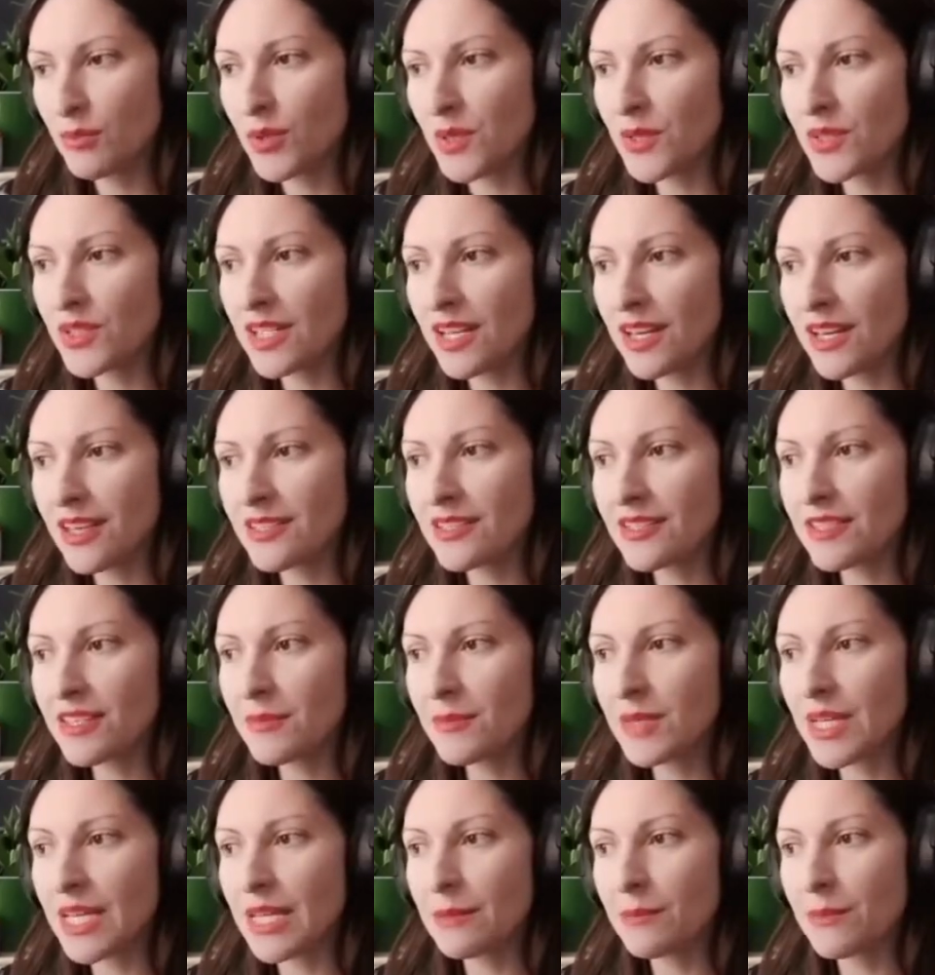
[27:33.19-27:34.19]

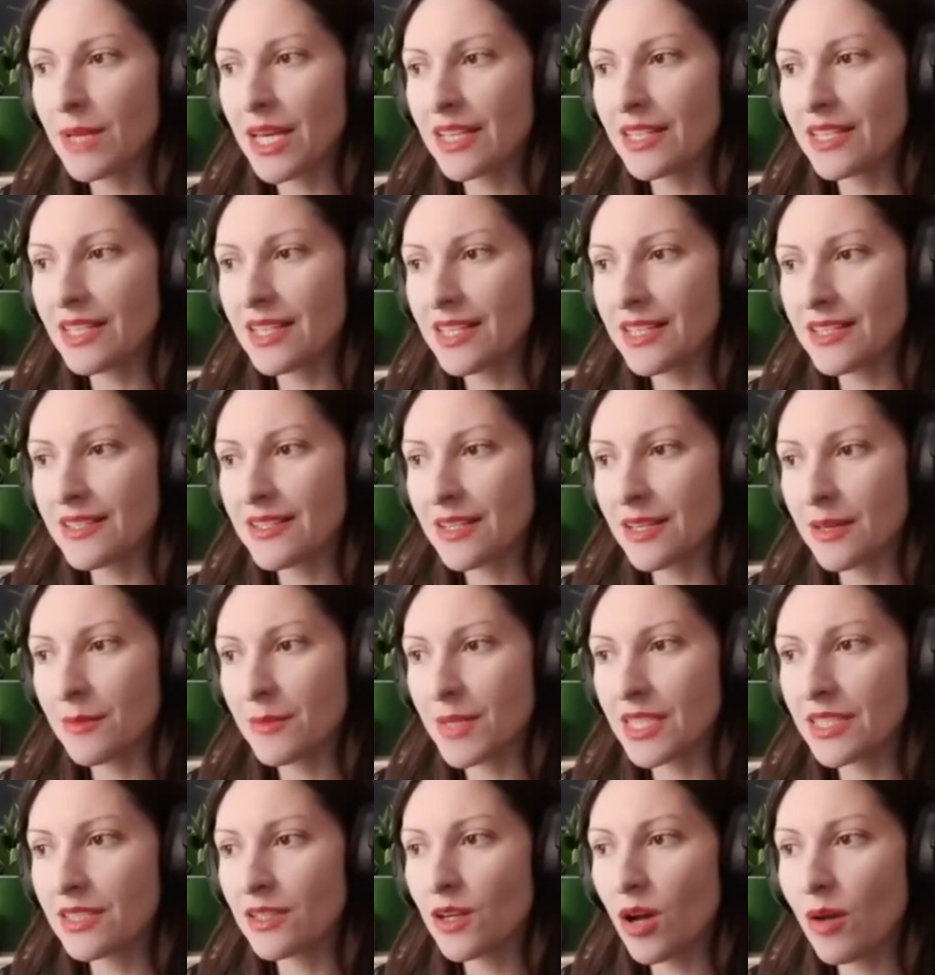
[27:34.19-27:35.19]
potassium and
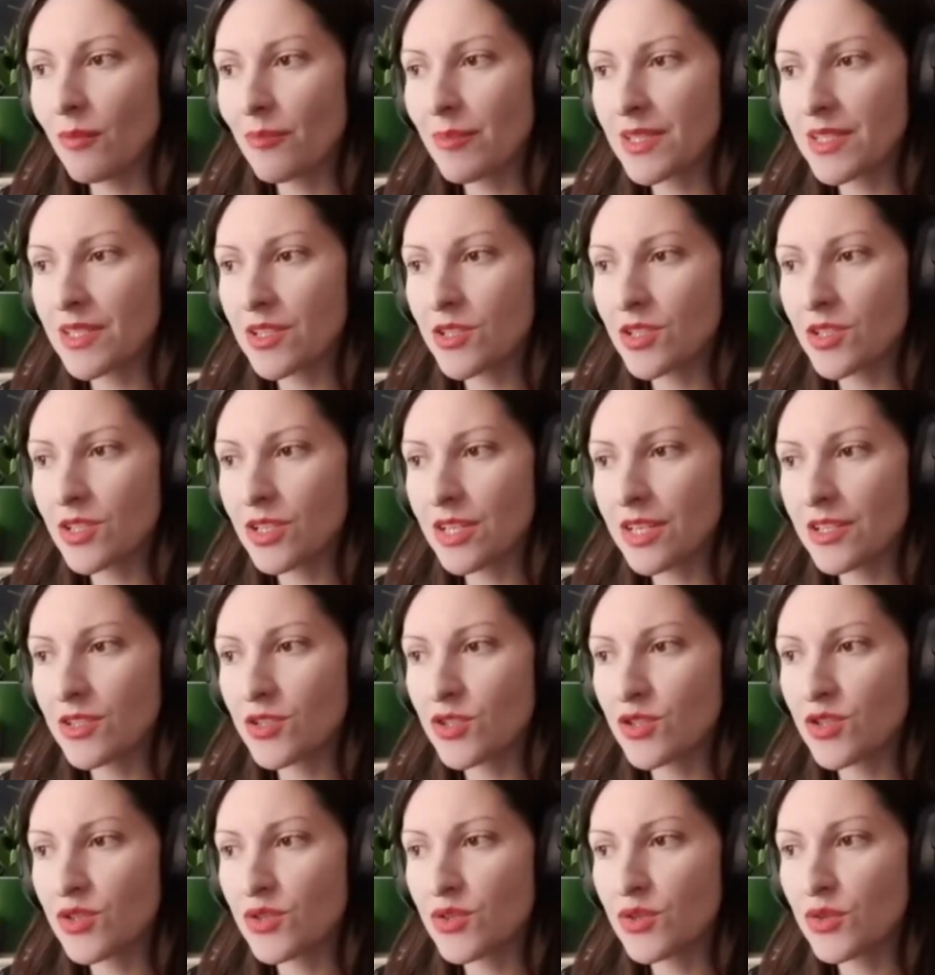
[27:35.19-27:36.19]
magnesium, and the composition
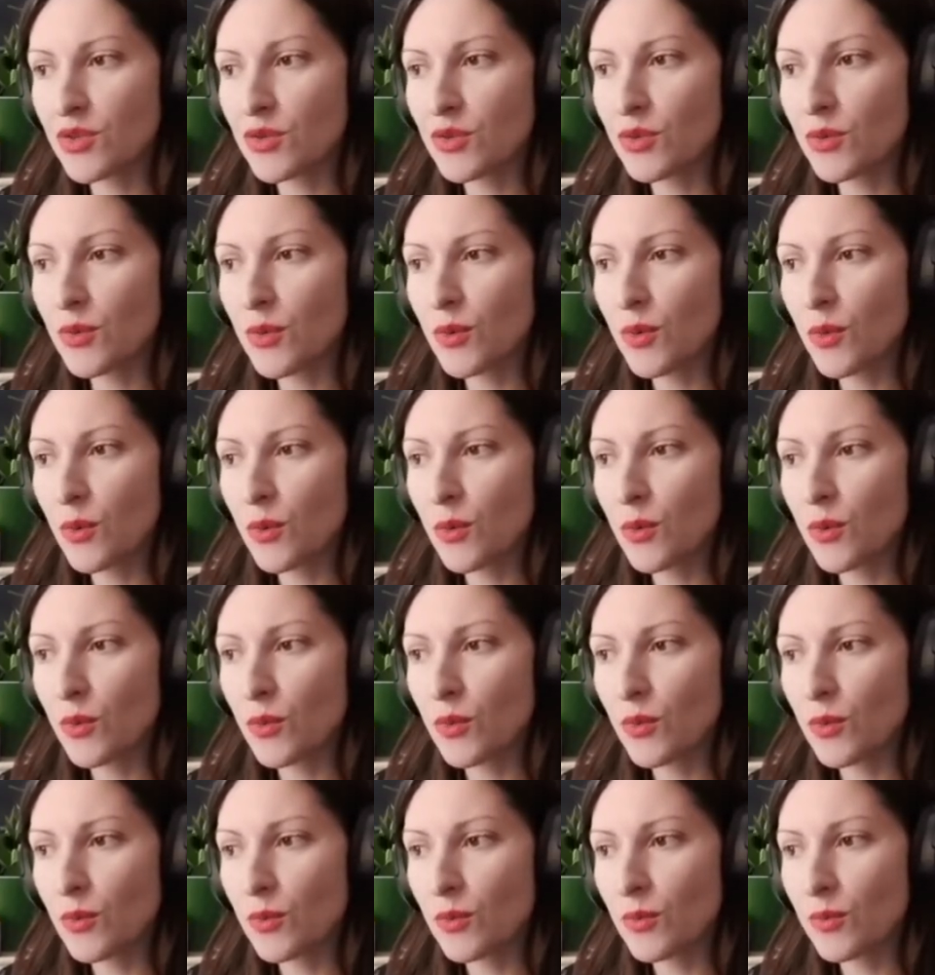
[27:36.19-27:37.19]
is
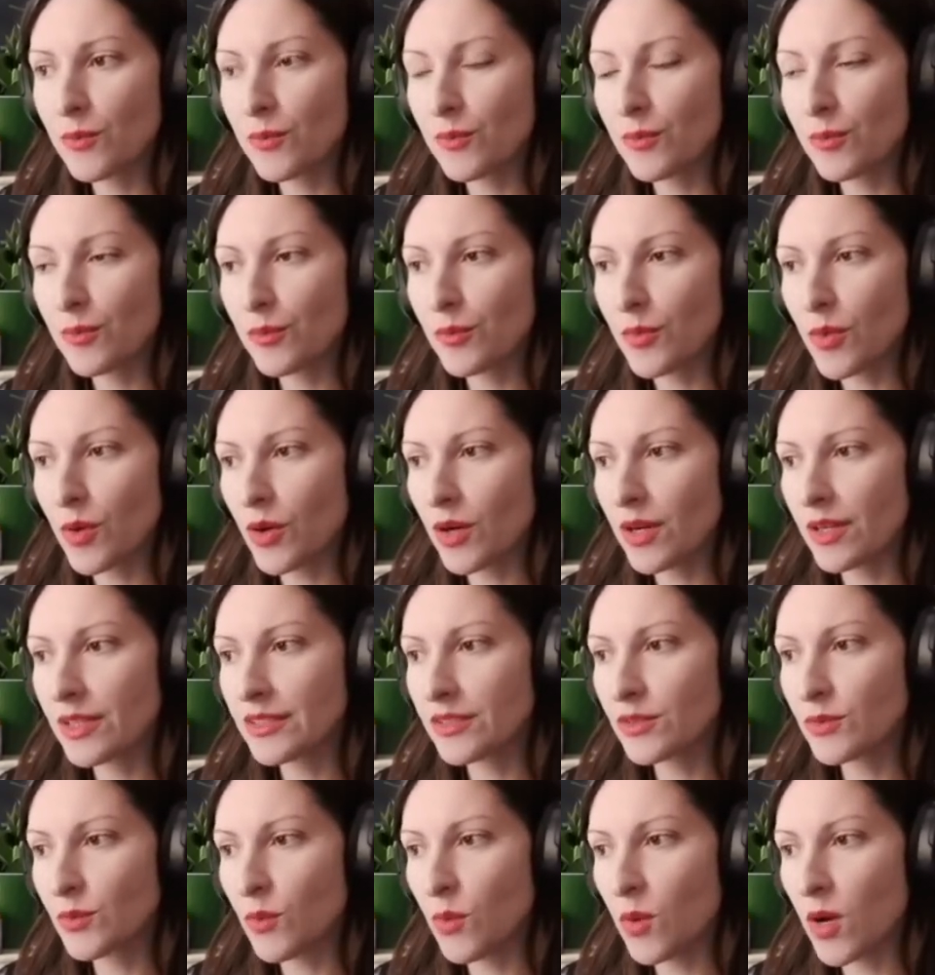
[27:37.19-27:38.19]

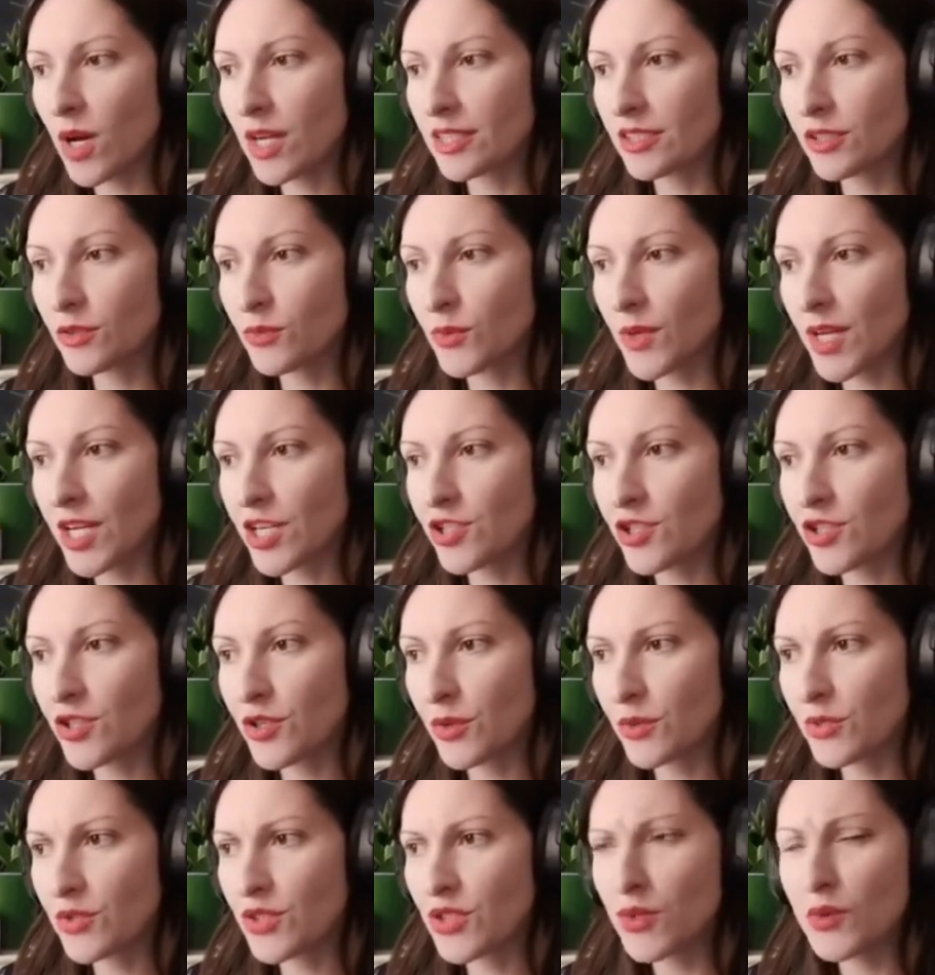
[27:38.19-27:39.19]
2:1 ratio.